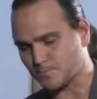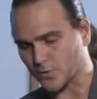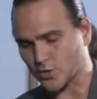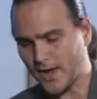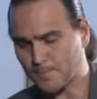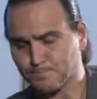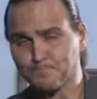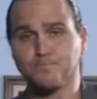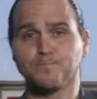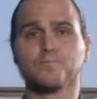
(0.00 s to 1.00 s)
Okay?
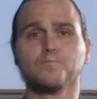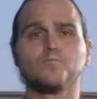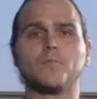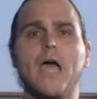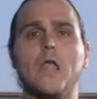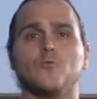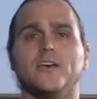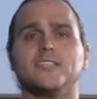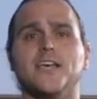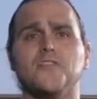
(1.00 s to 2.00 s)
And when I
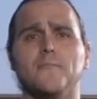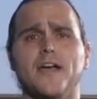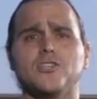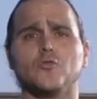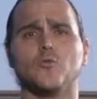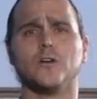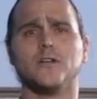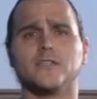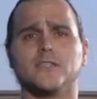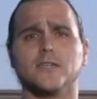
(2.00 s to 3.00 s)
say the magic
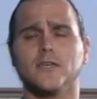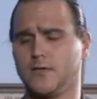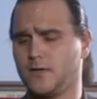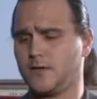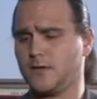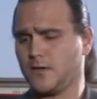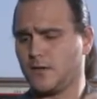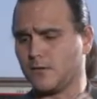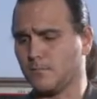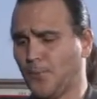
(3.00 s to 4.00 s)
words,
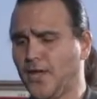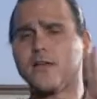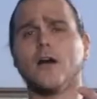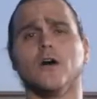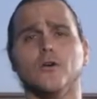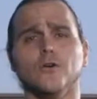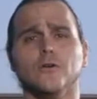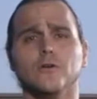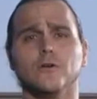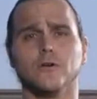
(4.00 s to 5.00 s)
bingo,
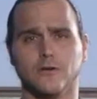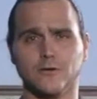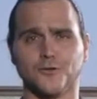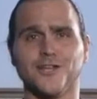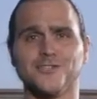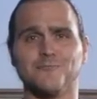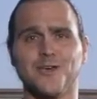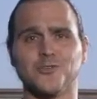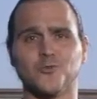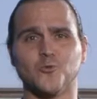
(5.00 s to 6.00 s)
because that's the
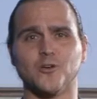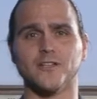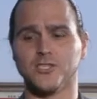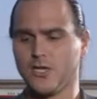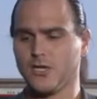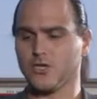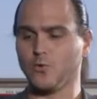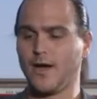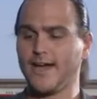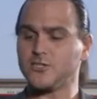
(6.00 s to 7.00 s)
magic words, you
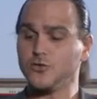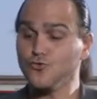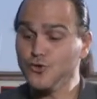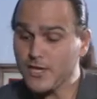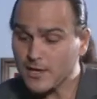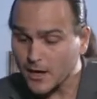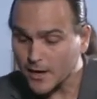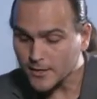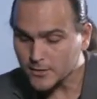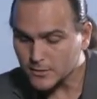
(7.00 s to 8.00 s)
will actually
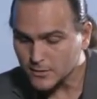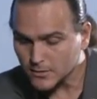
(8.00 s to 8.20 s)
realize